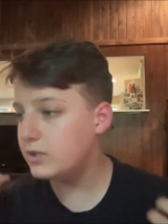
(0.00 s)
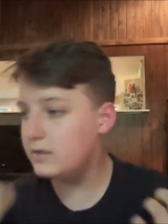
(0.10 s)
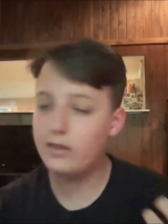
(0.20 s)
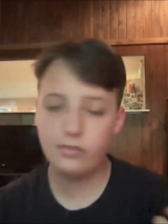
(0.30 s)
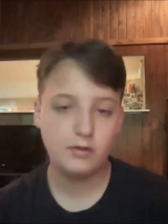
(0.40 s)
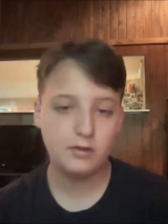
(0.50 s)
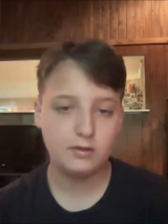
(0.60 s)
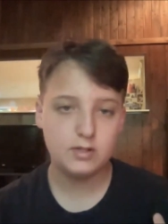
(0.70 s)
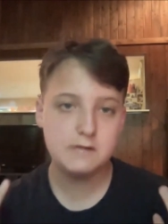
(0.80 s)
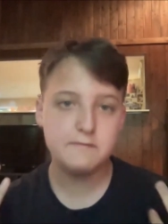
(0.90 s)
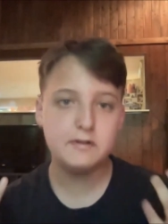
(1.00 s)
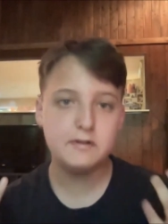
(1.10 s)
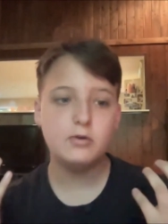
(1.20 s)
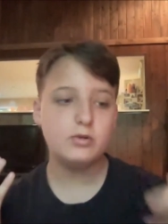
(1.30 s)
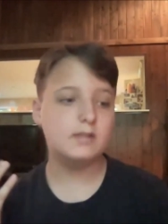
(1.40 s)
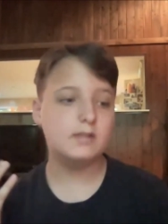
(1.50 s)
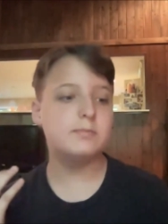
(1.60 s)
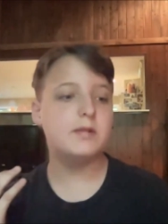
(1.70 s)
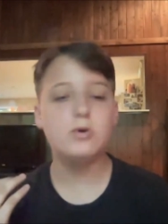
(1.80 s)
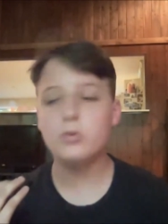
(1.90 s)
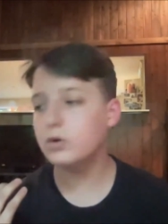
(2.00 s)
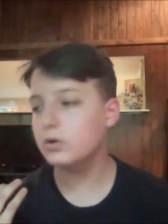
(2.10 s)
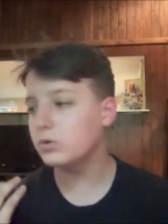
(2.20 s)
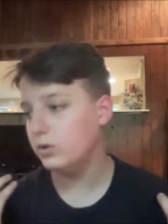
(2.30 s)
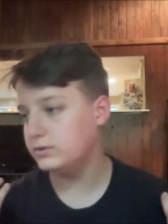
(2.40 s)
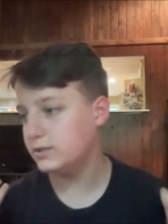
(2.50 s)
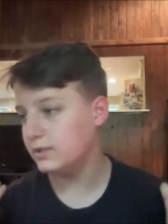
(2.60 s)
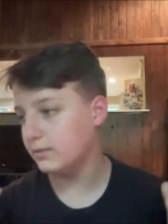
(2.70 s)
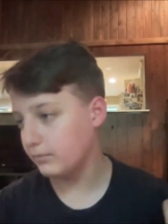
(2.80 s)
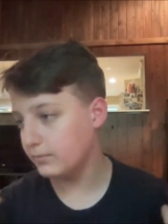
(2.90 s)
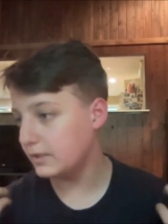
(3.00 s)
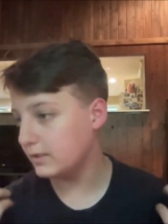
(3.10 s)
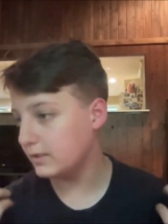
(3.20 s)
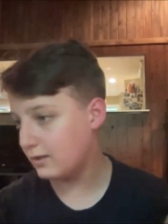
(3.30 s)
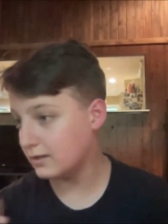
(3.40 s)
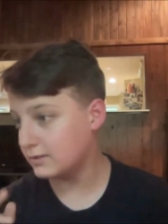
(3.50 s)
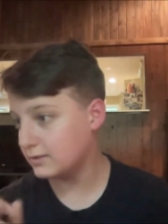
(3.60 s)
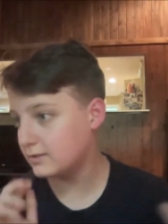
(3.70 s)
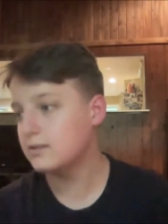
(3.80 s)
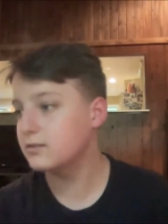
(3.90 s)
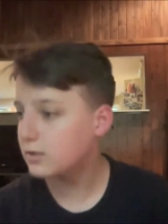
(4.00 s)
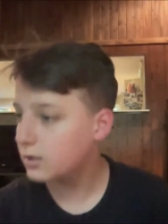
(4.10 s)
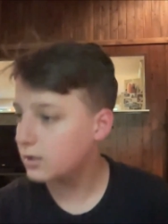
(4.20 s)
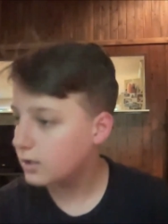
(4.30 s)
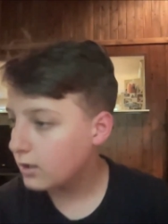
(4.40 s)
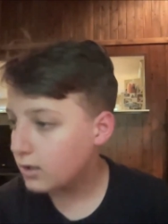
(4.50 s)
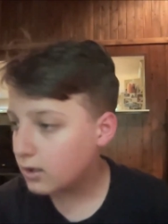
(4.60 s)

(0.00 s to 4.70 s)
did nothing, even though his people were loyal to him, because he doesn't exist.